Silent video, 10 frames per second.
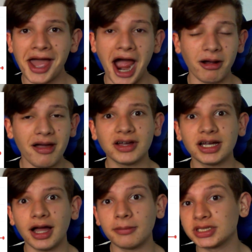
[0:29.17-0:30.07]

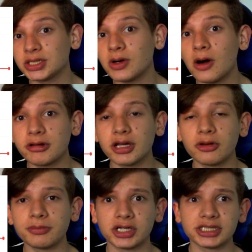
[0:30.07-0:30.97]
However, I'm still holding
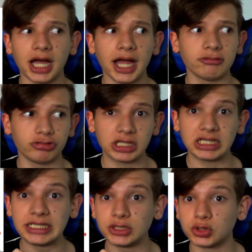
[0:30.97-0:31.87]
on because I really